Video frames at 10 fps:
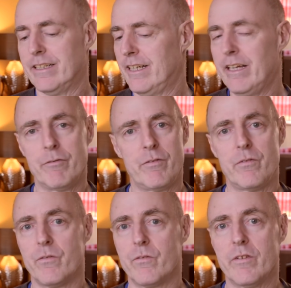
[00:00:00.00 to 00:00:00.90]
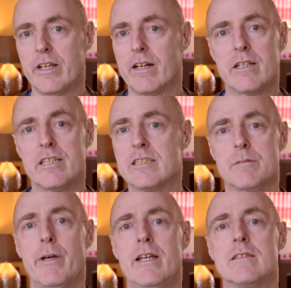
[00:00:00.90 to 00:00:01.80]
if and it
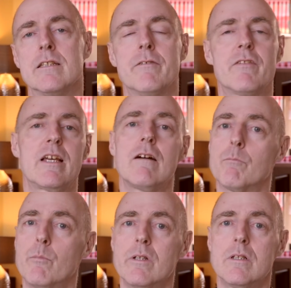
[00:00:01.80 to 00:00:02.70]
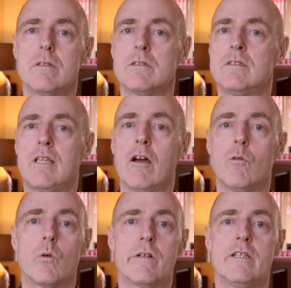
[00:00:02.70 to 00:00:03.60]
just means that if the government
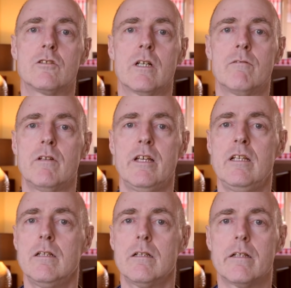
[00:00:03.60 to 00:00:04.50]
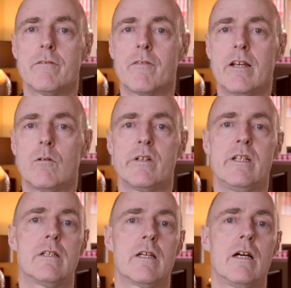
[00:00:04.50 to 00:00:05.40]
don't want you travelling, if they don't want
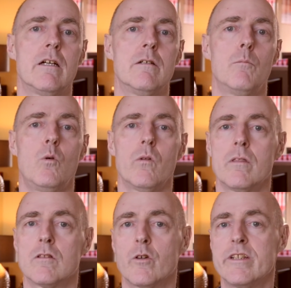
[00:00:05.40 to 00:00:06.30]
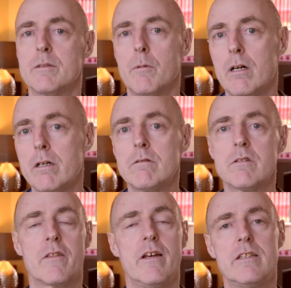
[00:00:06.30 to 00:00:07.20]
you to go more than 20
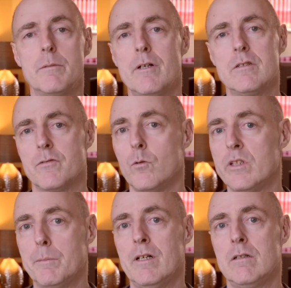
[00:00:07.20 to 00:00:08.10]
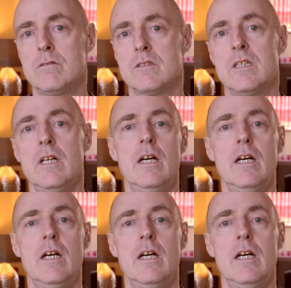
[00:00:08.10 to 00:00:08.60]
miles, 30 miles, 40 miles